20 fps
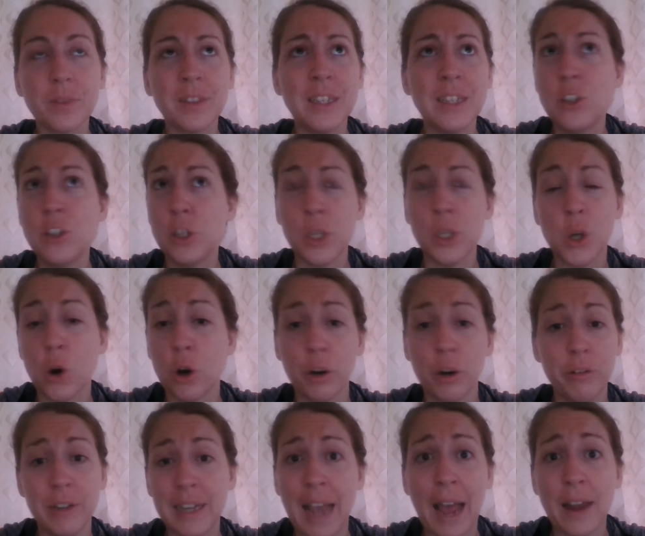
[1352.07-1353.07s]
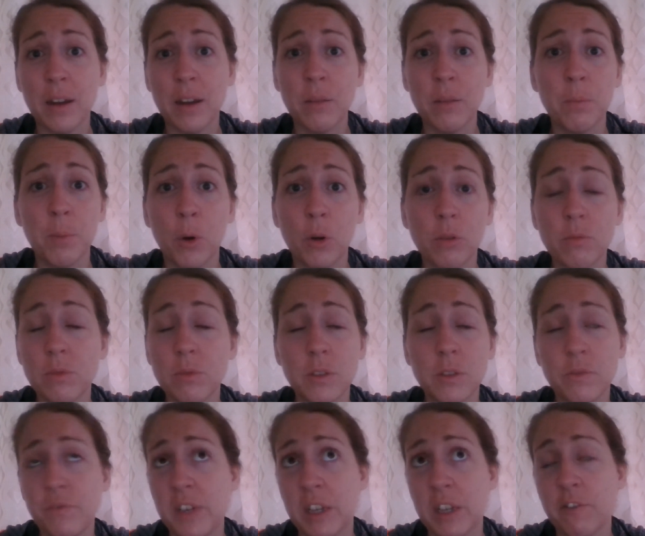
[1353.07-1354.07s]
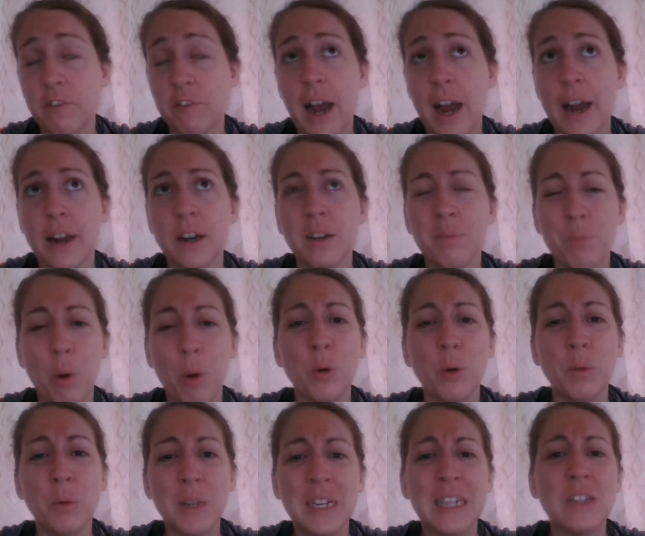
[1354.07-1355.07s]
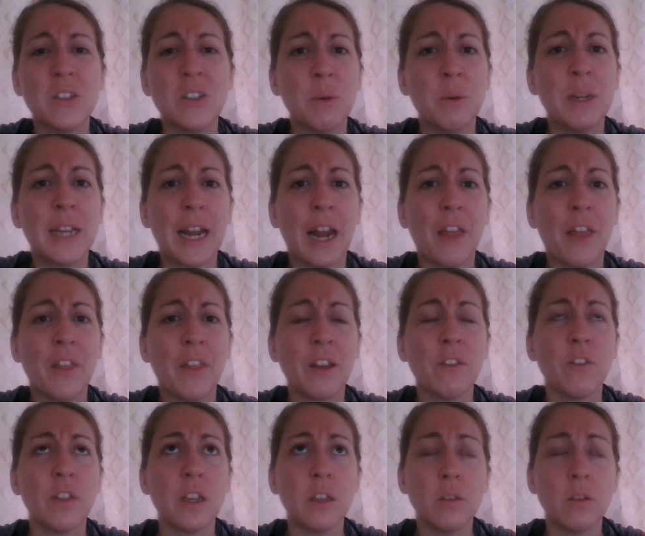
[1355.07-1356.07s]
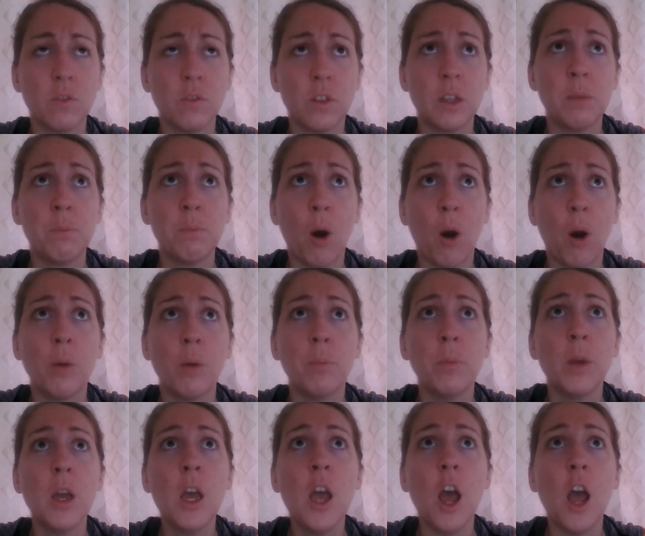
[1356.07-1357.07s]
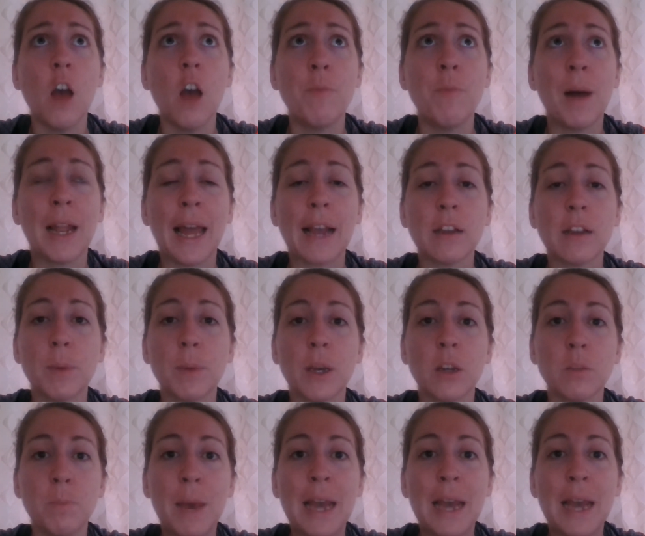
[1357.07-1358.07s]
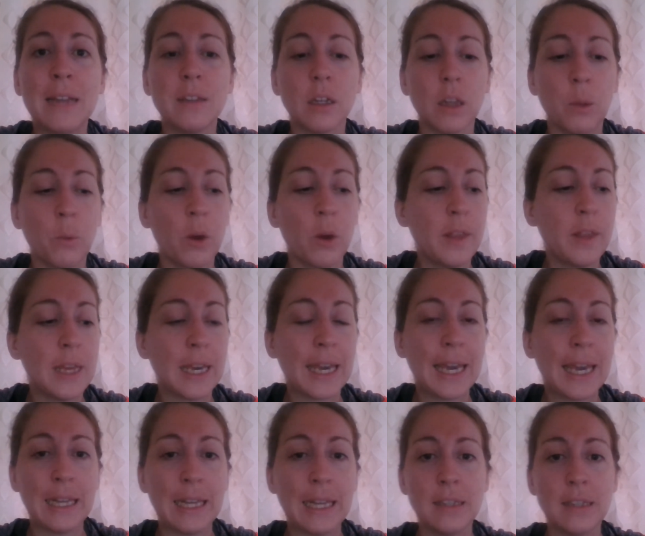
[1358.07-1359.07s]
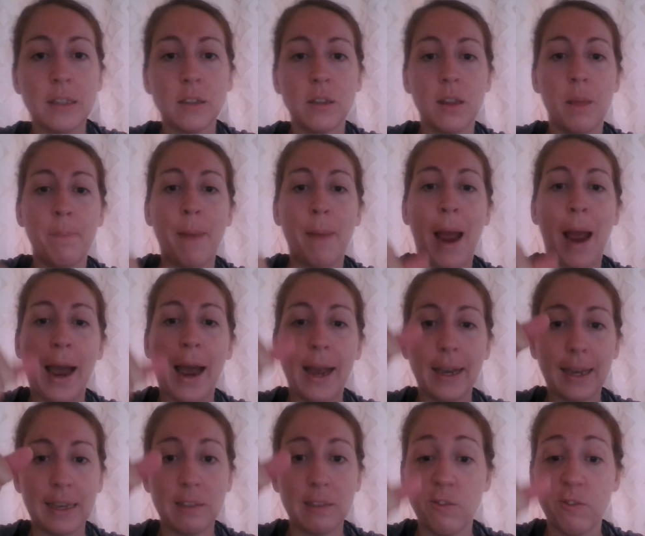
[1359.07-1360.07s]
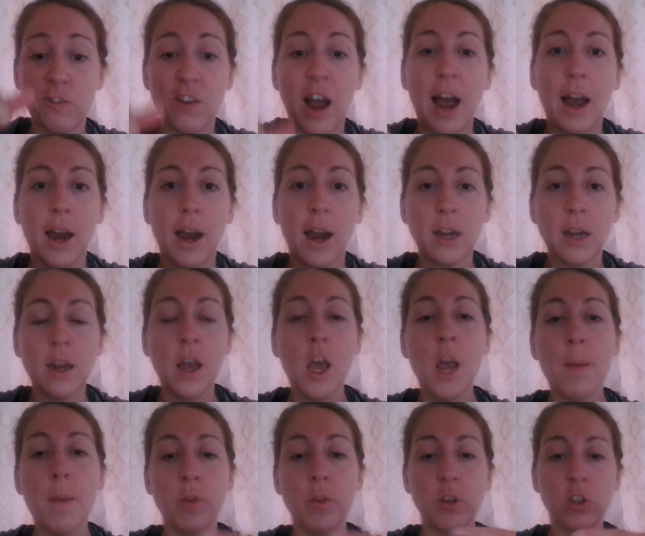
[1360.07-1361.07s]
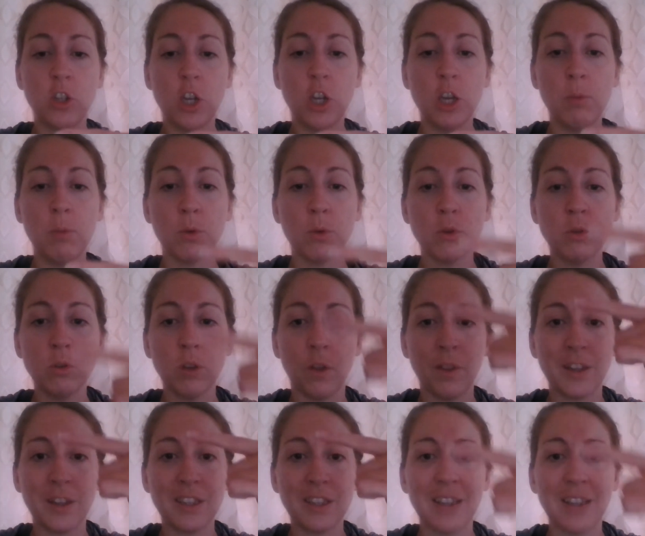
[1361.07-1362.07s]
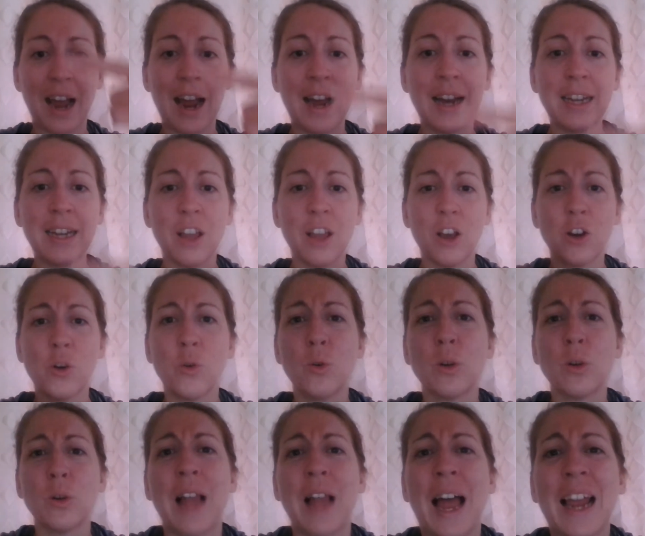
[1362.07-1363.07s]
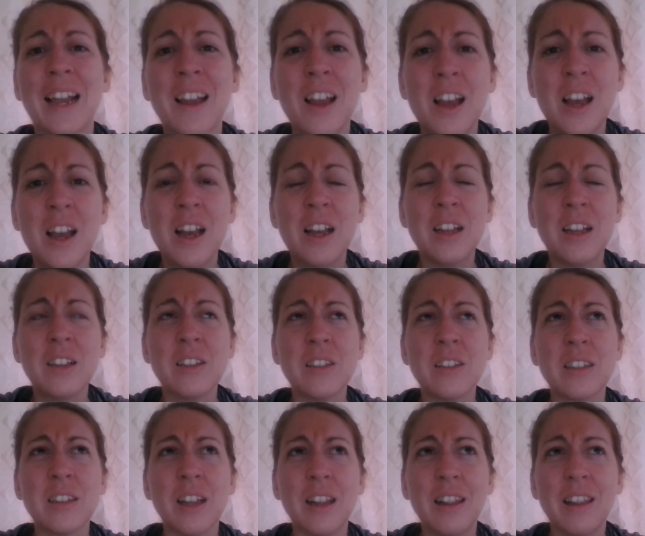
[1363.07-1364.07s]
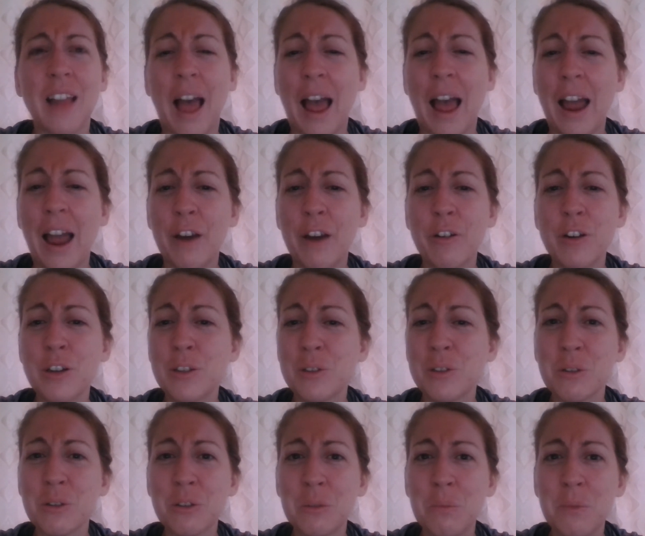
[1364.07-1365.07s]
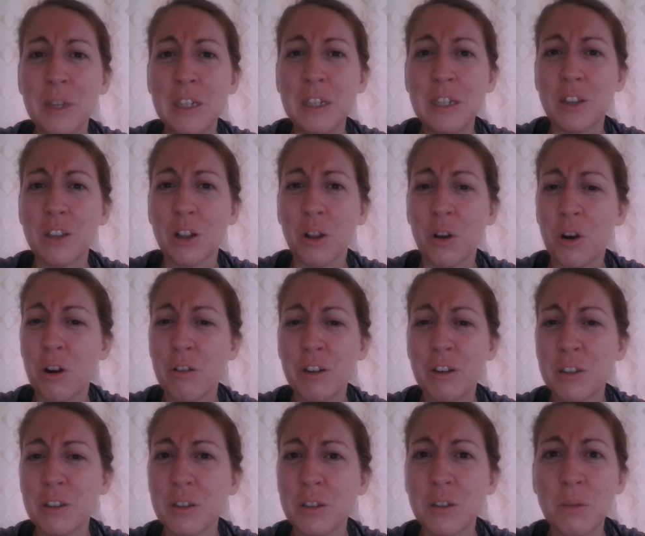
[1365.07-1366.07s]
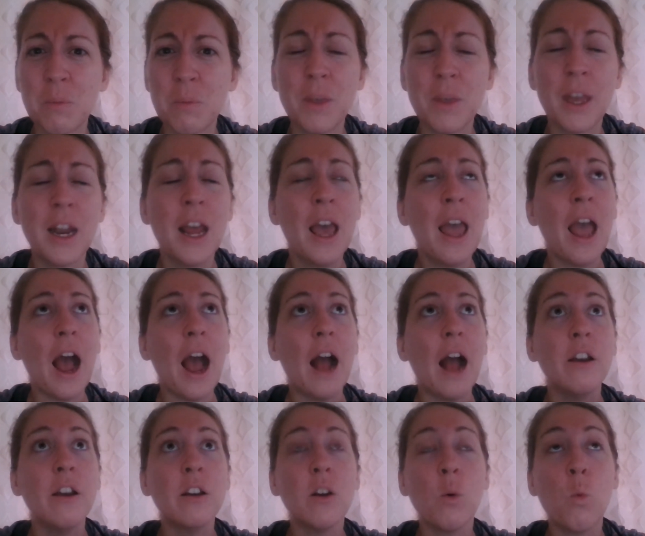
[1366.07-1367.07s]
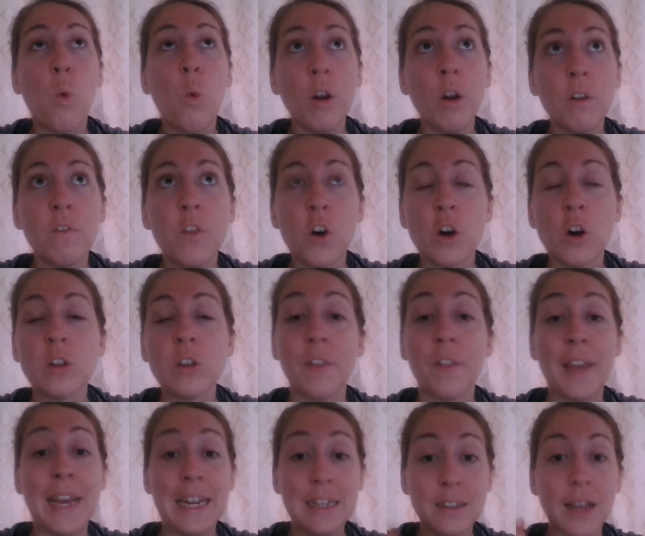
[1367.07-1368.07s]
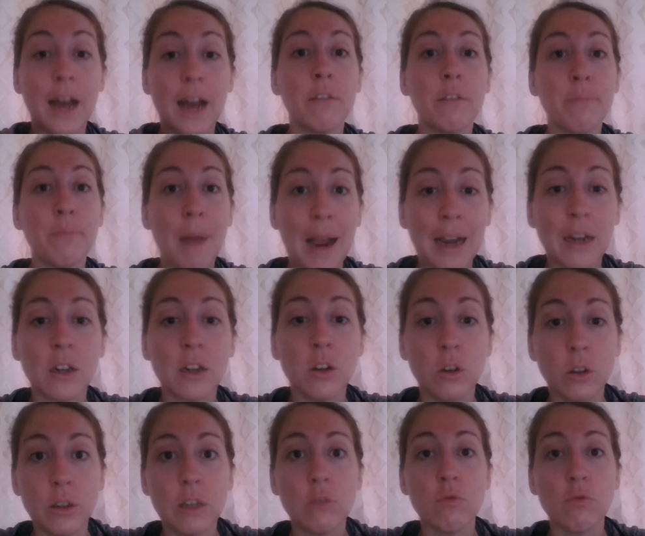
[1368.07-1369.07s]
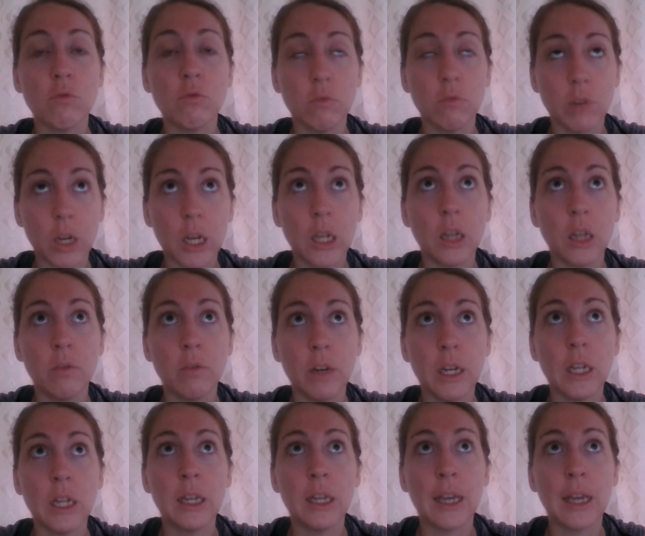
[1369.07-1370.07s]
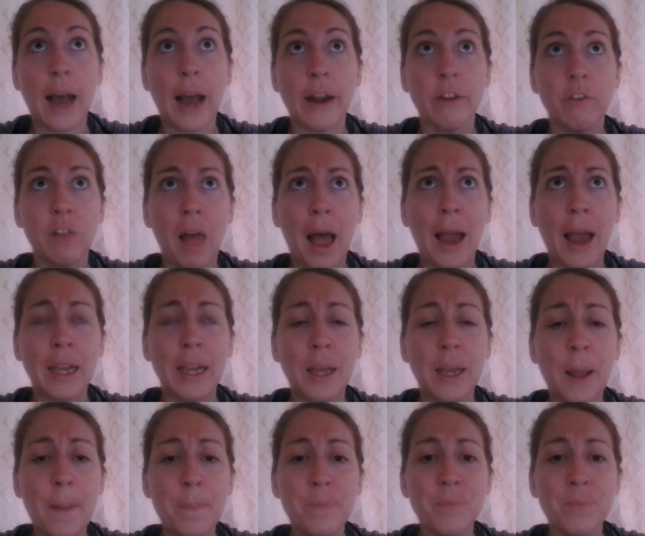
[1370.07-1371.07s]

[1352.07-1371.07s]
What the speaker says: Didn't do yoga again, but just feel fine. I'd probably need to do it again, I think, for the bottom of my legs, because basically where the Achilles is at the back is fine, but there's 2 muscles on the side that are called like Solaris or something, and one of those on the inside of my ankle is really, really kind of like,